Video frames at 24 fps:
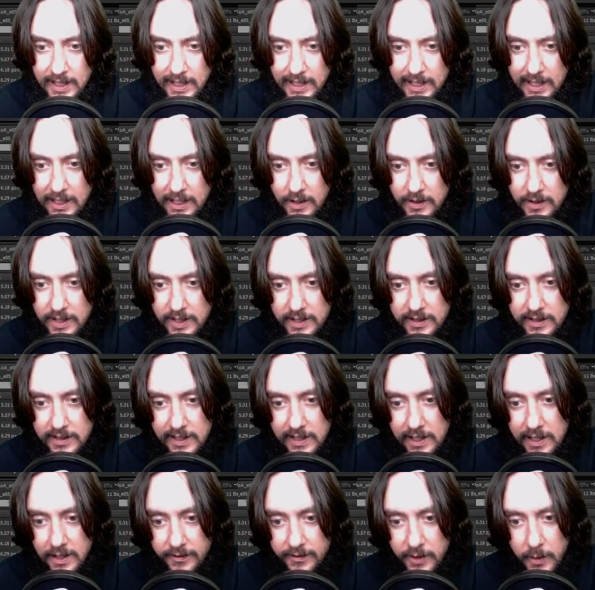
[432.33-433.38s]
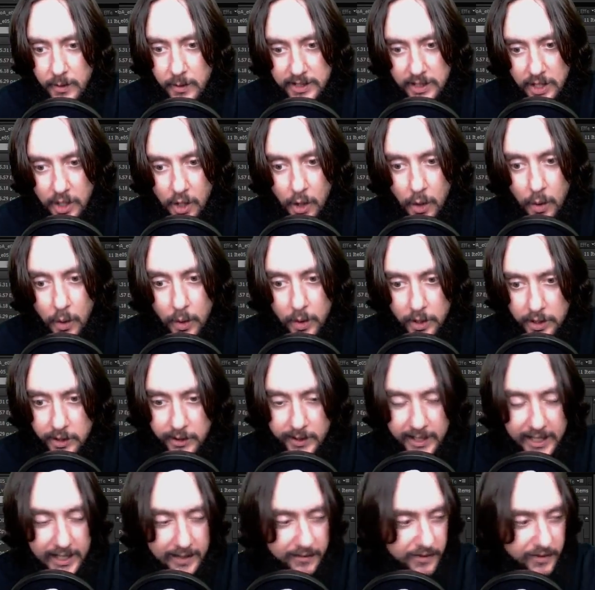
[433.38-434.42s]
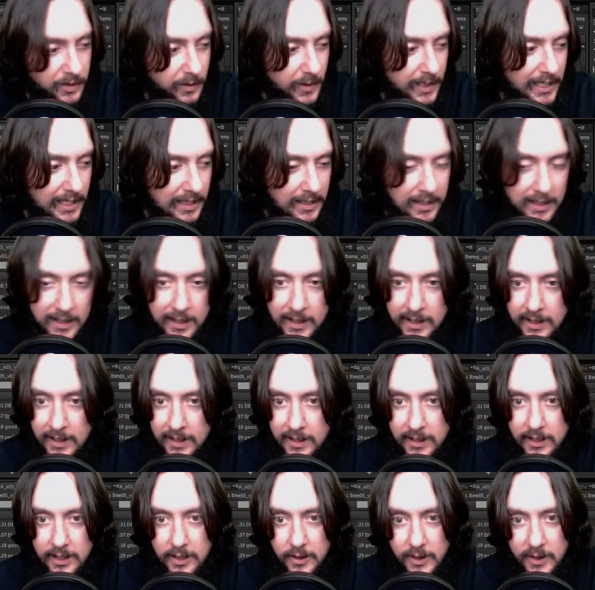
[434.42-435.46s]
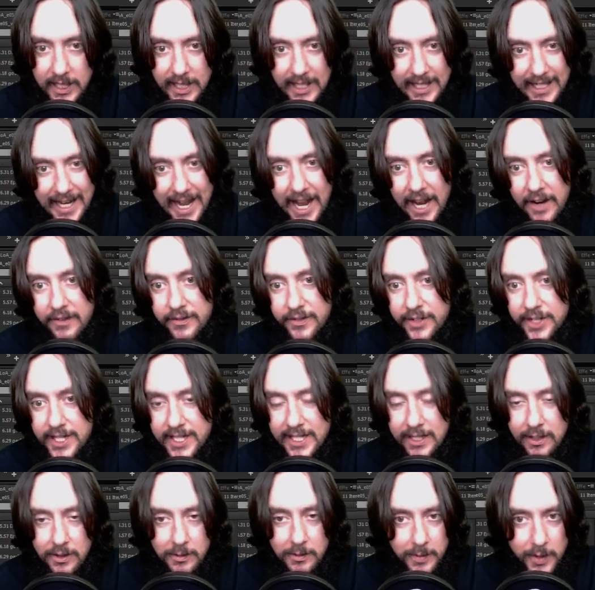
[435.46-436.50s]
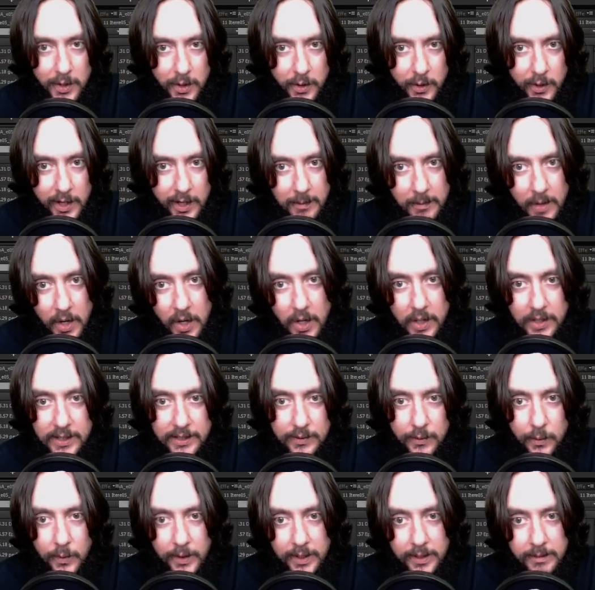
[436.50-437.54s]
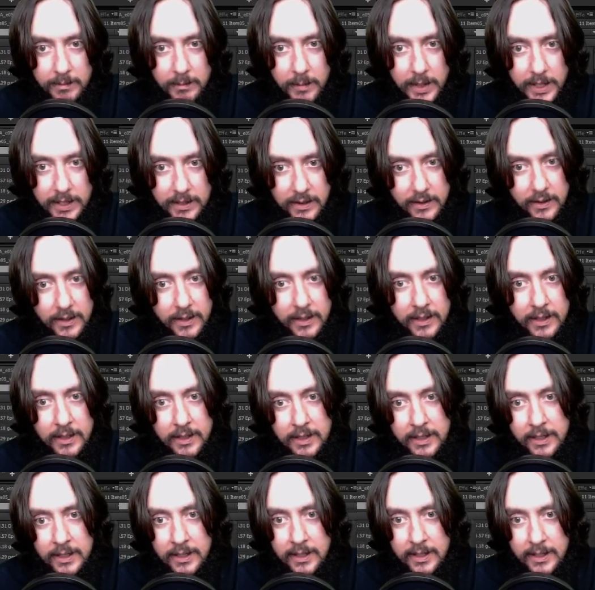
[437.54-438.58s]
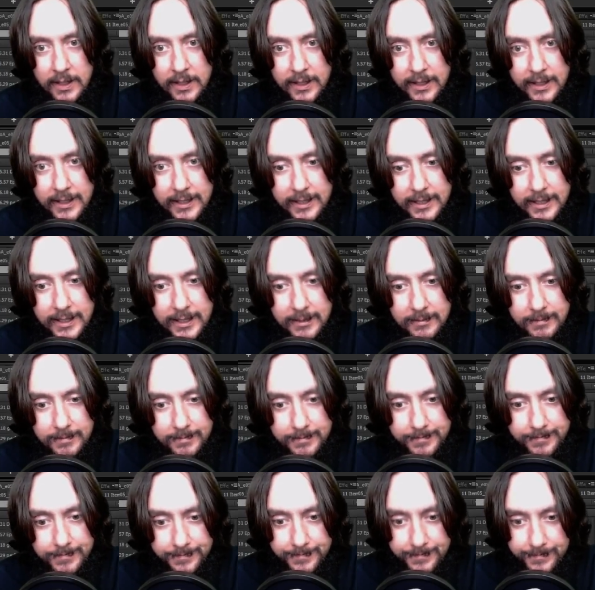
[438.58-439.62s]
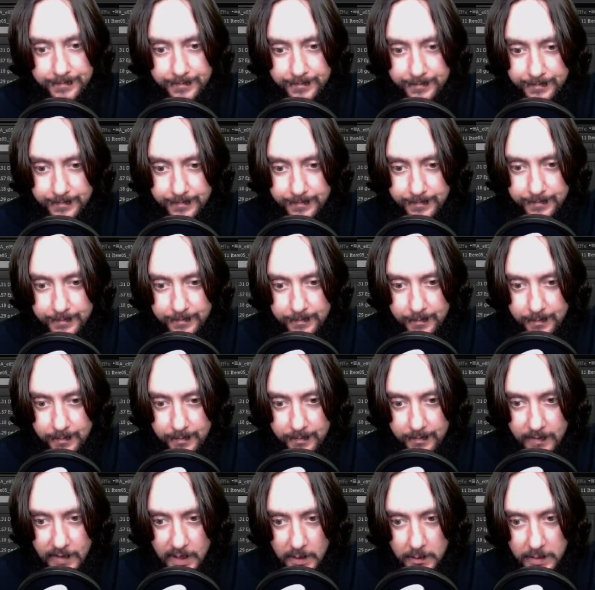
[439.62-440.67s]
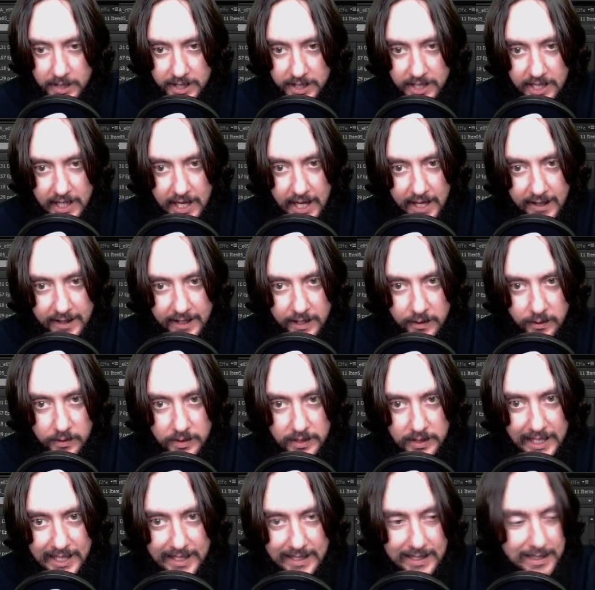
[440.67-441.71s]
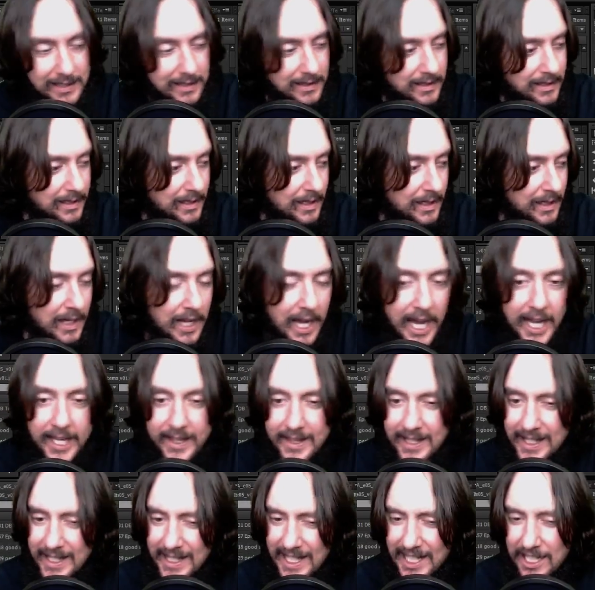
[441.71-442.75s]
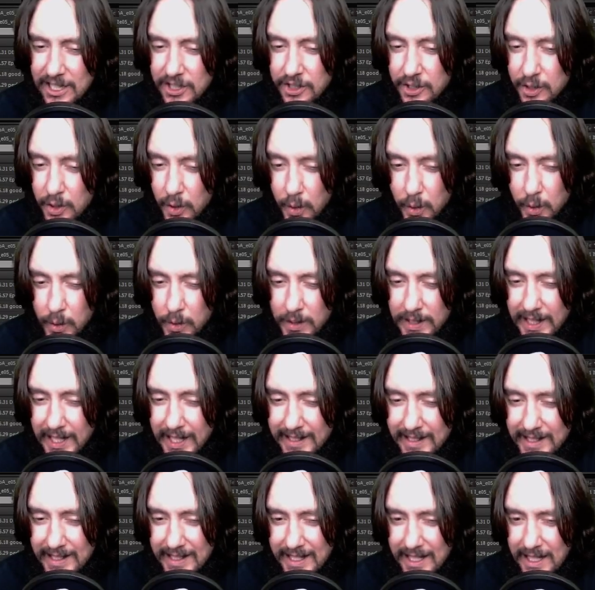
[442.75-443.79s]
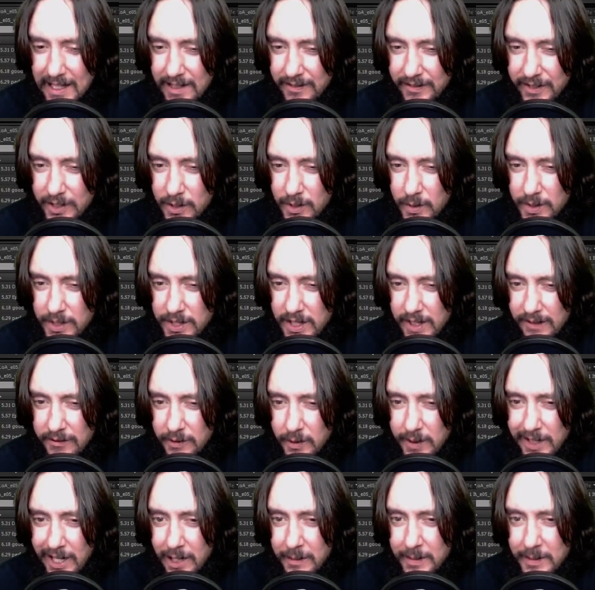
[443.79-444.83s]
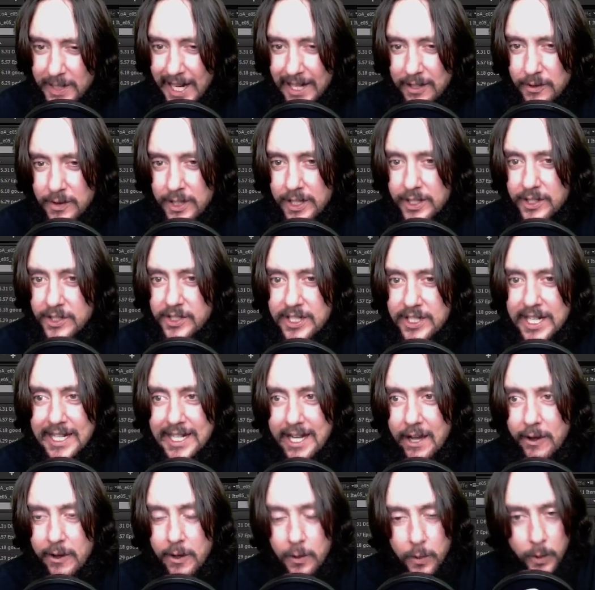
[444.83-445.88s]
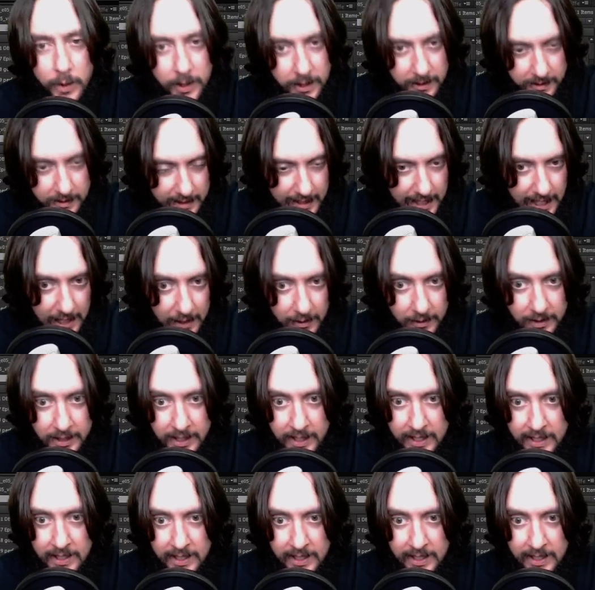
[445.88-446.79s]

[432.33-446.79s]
Like, it goes on sale if you want the whole Creative Suite. You can get every single program all in one bundle. But yeah, they don't license. I think they do license individual software now, but I don't understand how it works now